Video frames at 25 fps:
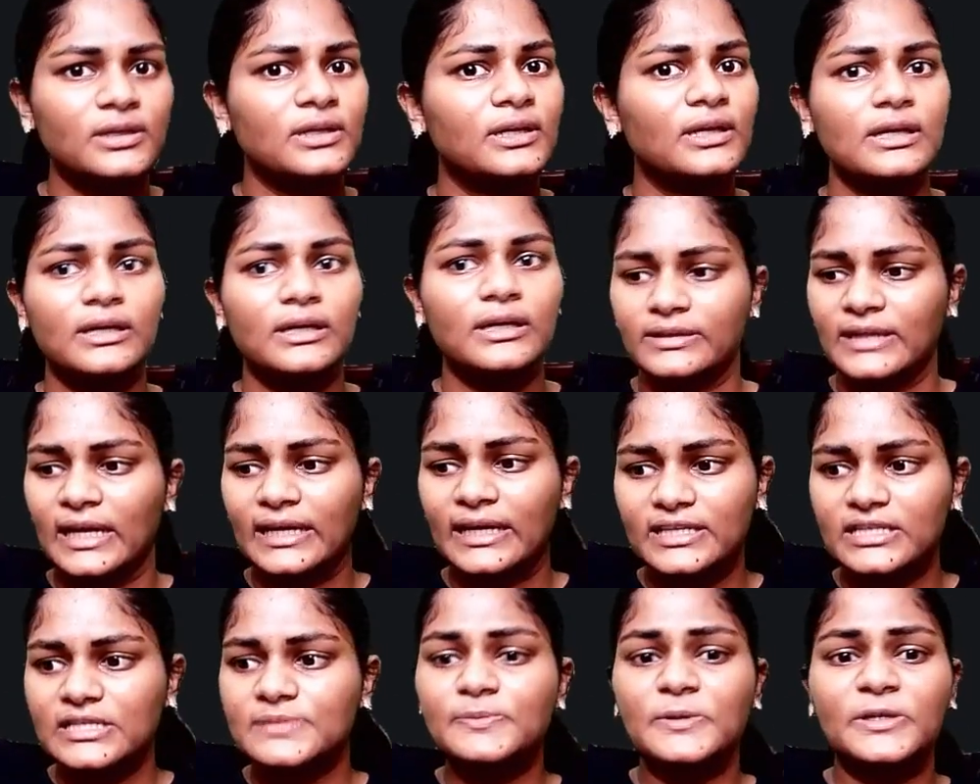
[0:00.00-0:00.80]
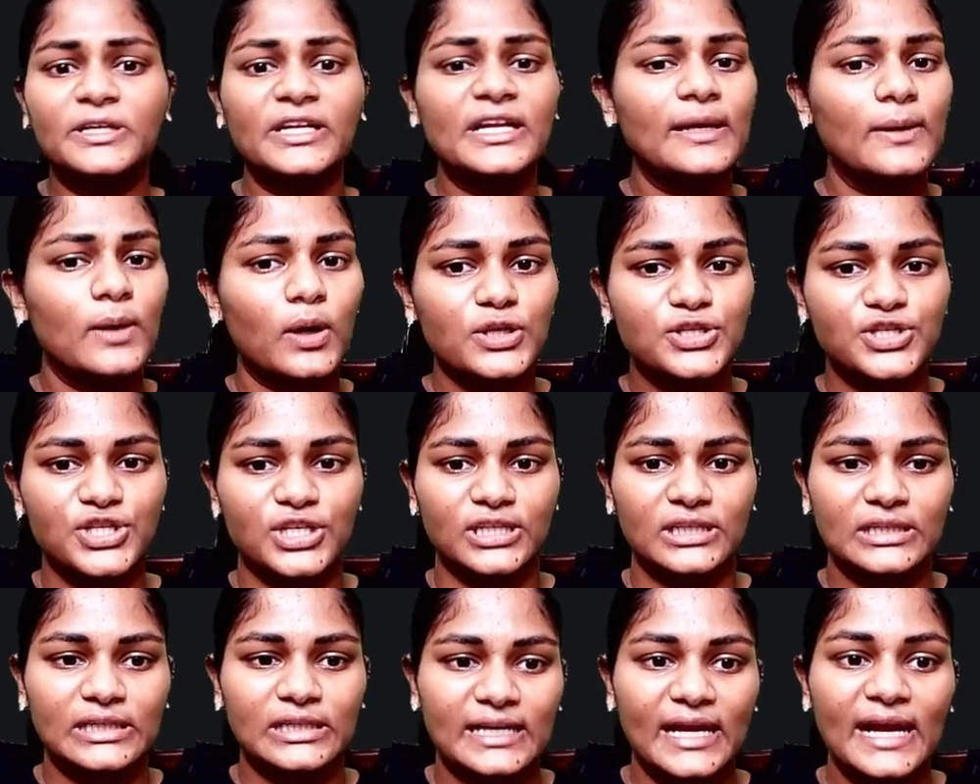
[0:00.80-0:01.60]
That is pretty logical,
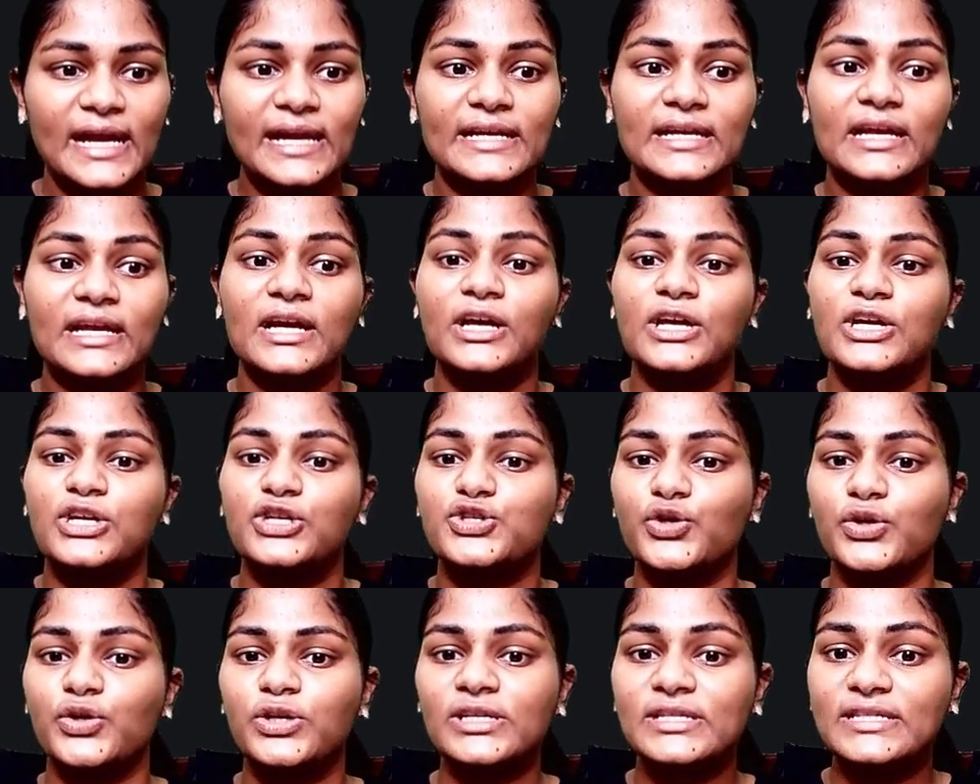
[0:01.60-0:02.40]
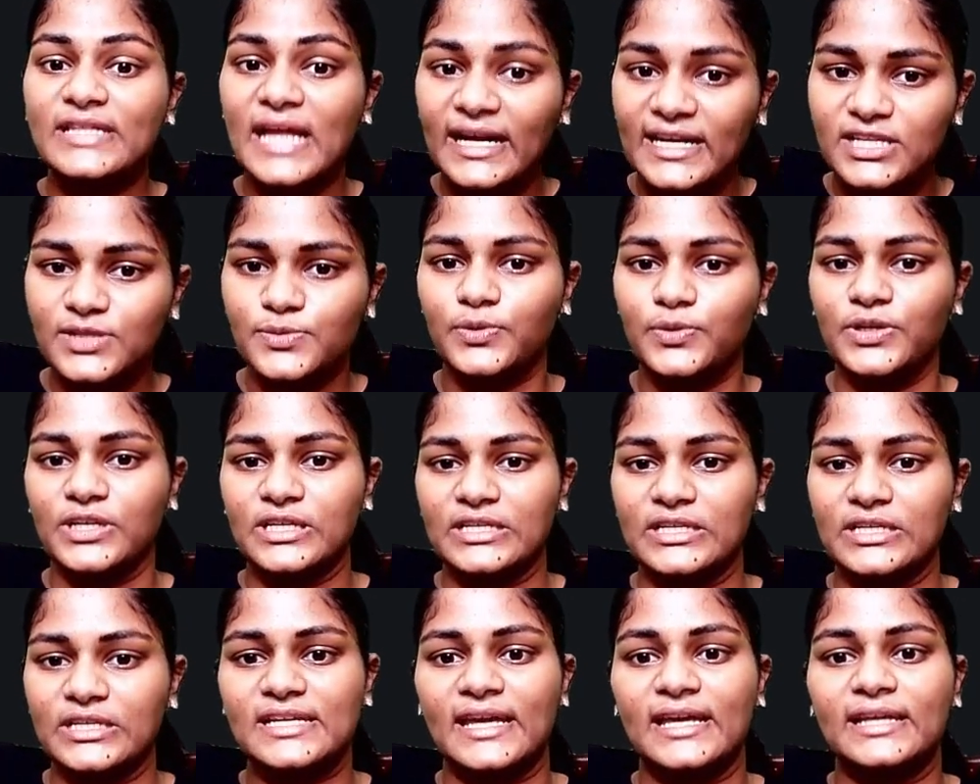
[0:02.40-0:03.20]
right? So that is what it's
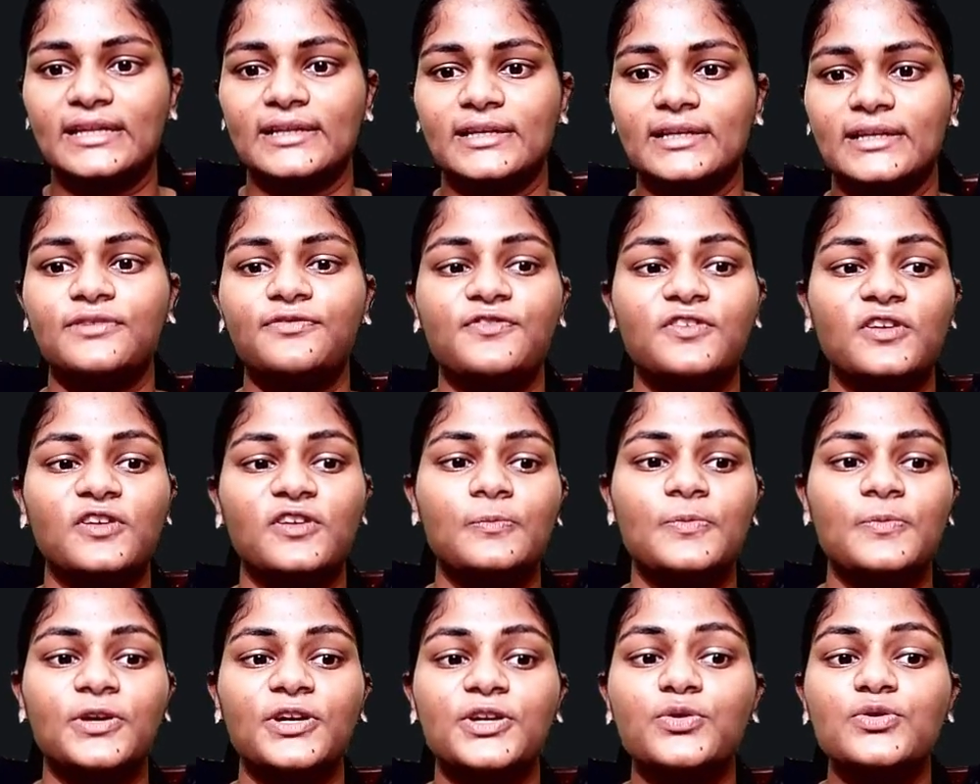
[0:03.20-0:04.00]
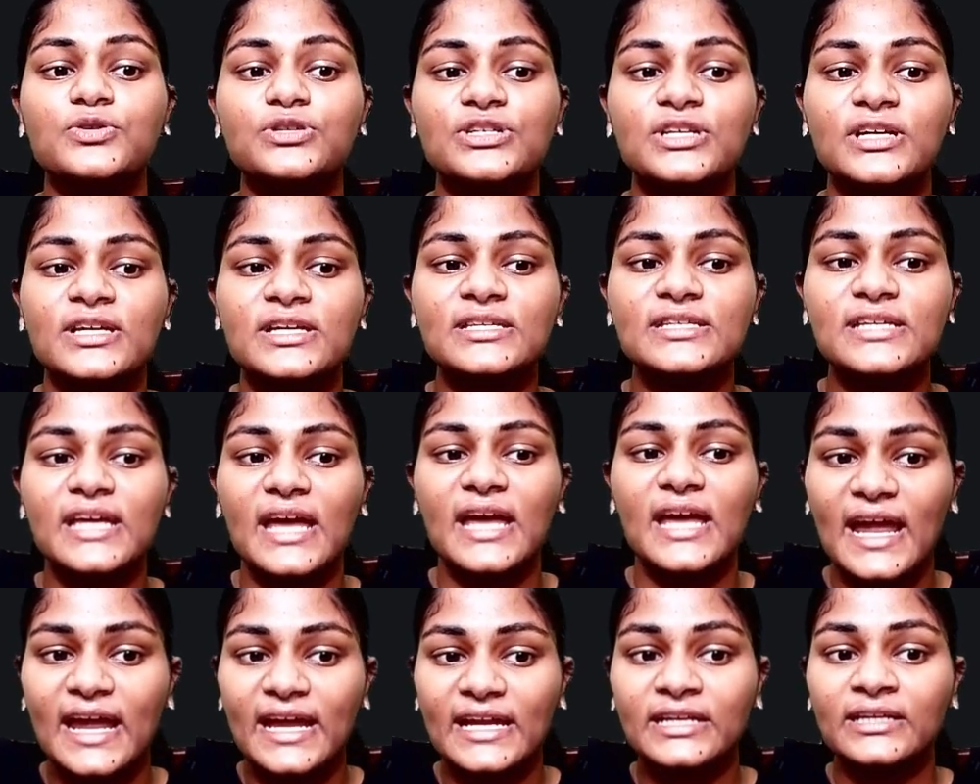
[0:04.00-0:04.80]
saying, that the field produced is
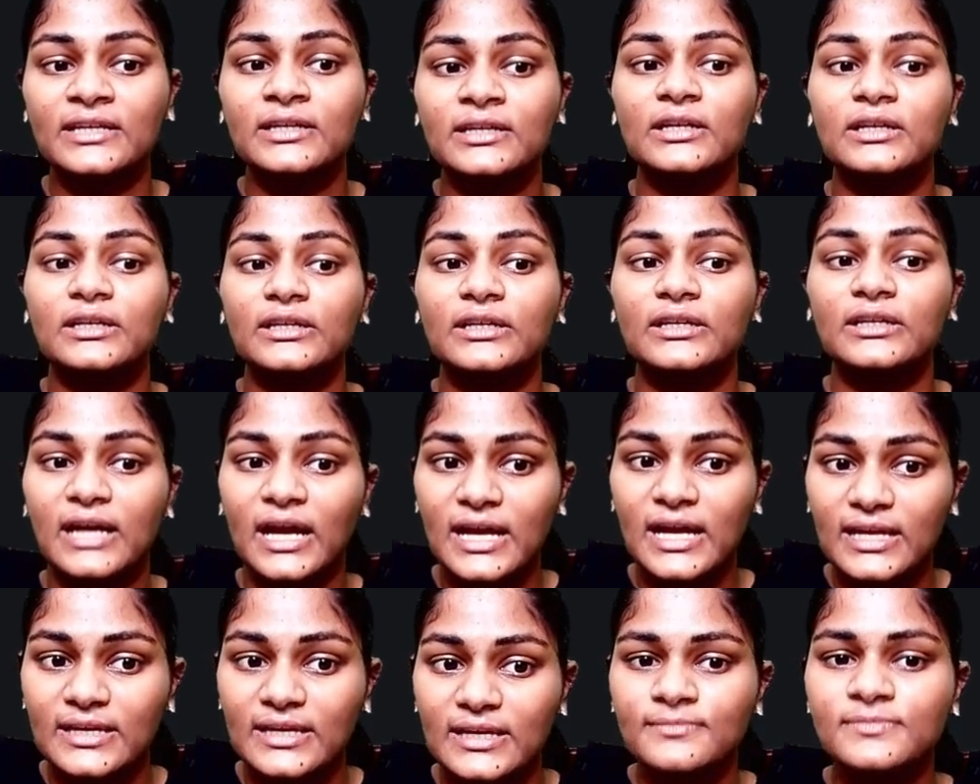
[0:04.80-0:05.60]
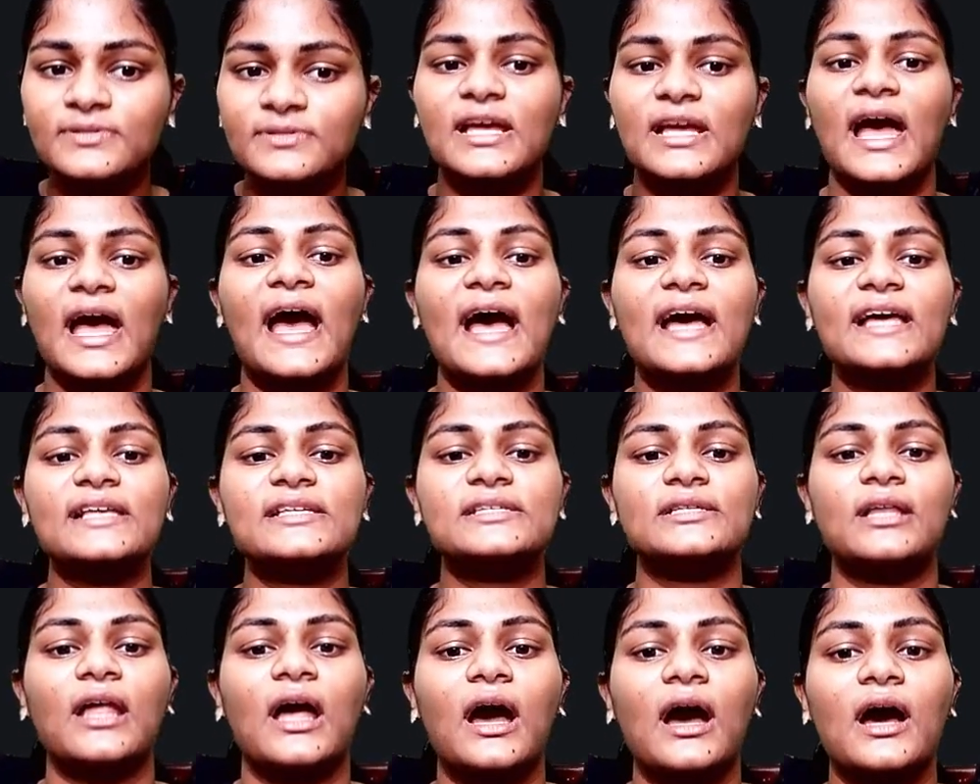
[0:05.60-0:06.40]
n times as
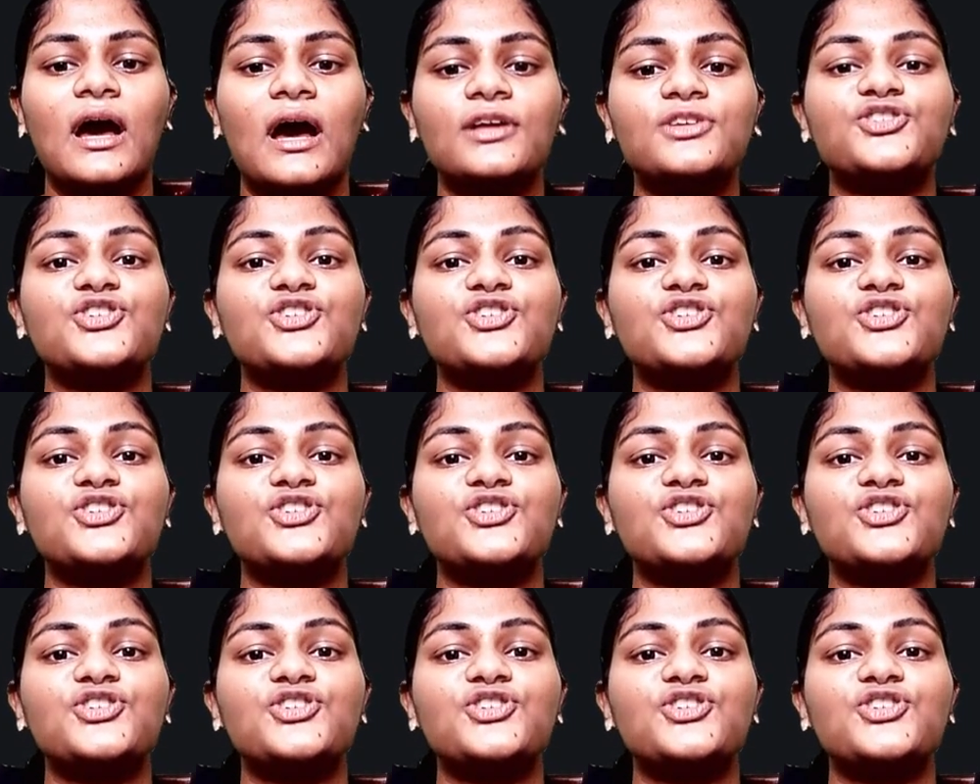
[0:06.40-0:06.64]
large